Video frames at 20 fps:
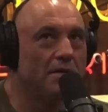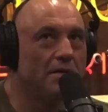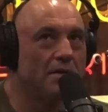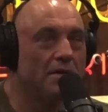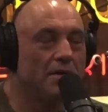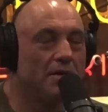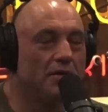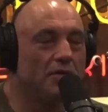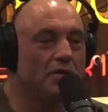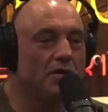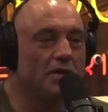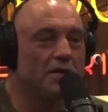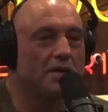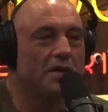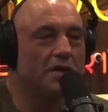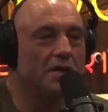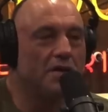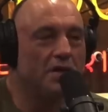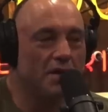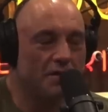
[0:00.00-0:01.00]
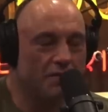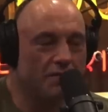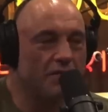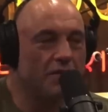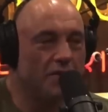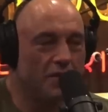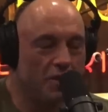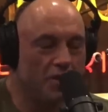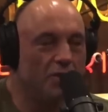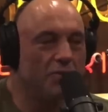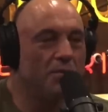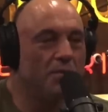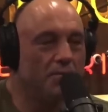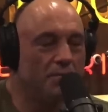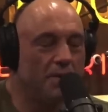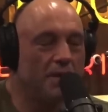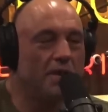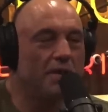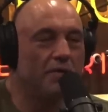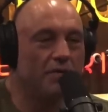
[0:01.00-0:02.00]
You're just a different human
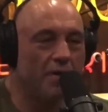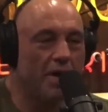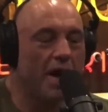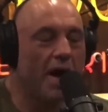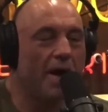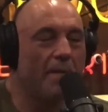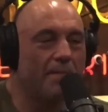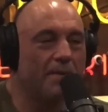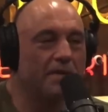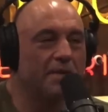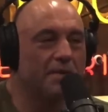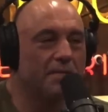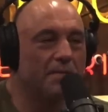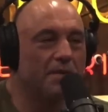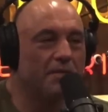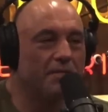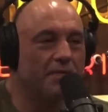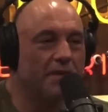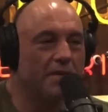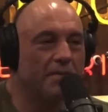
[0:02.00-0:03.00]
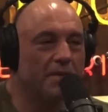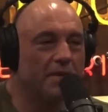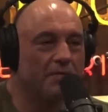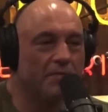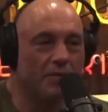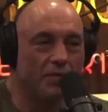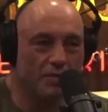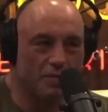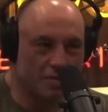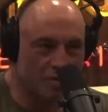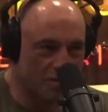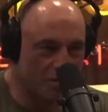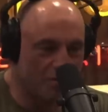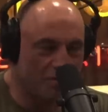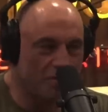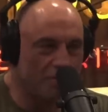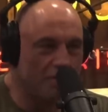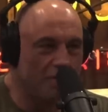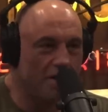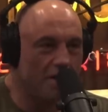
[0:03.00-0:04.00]
being who happens to be a female. If you're so
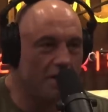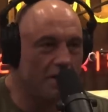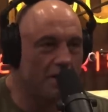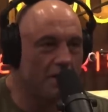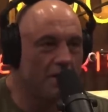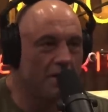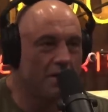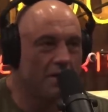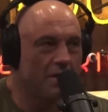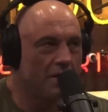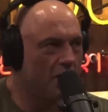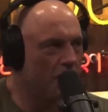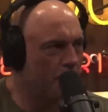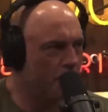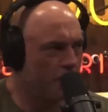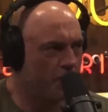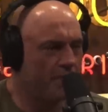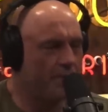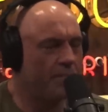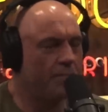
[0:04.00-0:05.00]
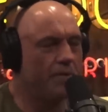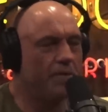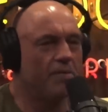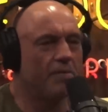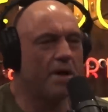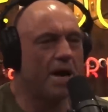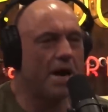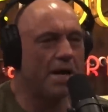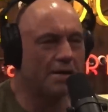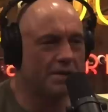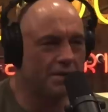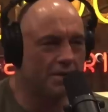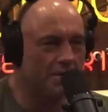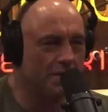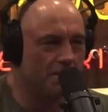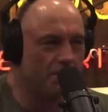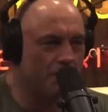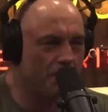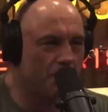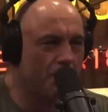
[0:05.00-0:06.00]
unique, go prove it with your
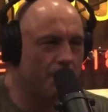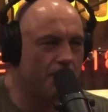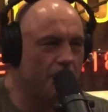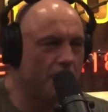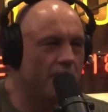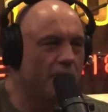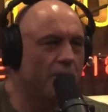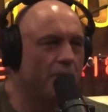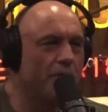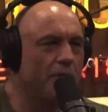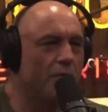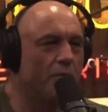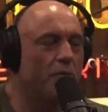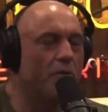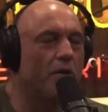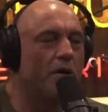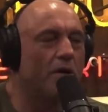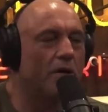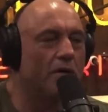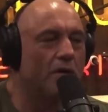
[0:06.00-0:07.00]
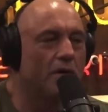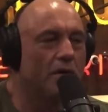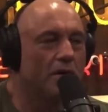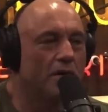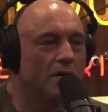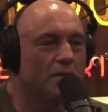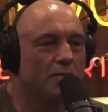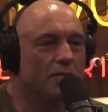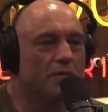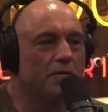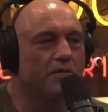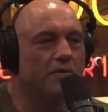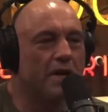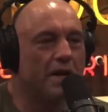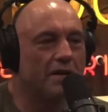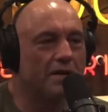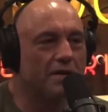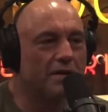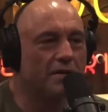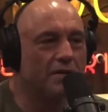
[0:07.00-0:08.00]
actions. Prove it with your work. Prove it
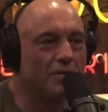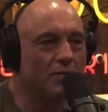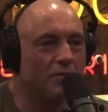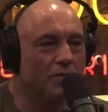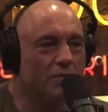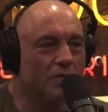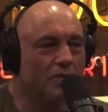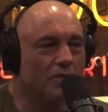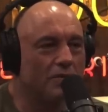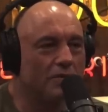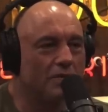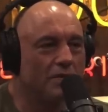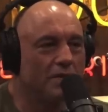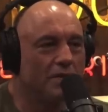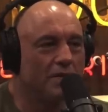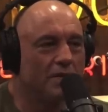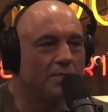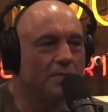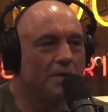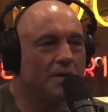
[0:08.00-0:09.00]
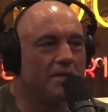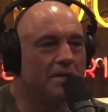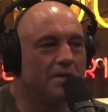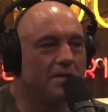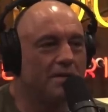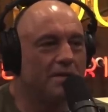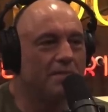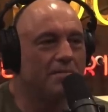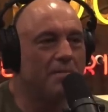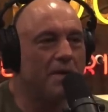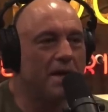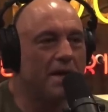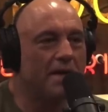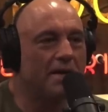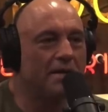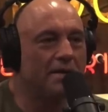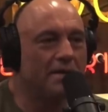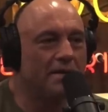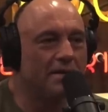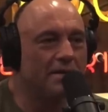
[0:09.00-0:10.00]
out there in the world. But to
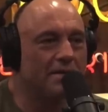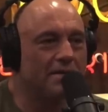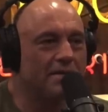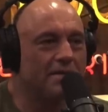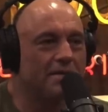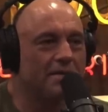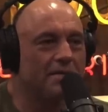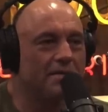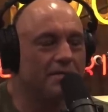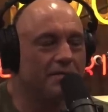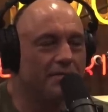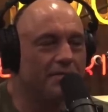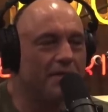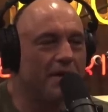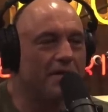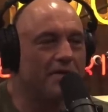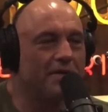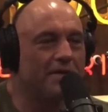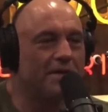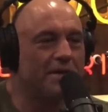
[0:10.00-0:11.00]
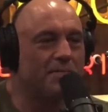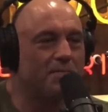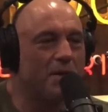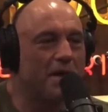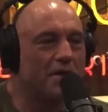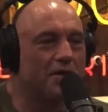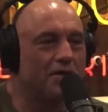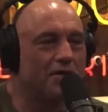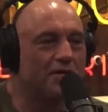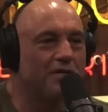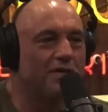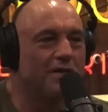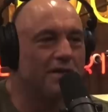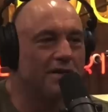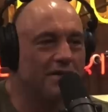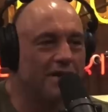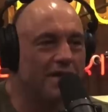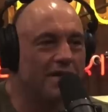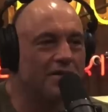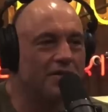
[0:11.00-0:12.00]
demand this very special
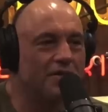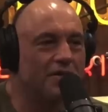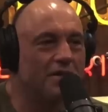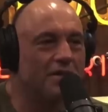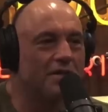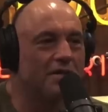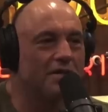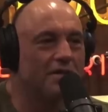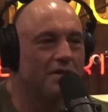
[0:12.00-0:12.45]
attention,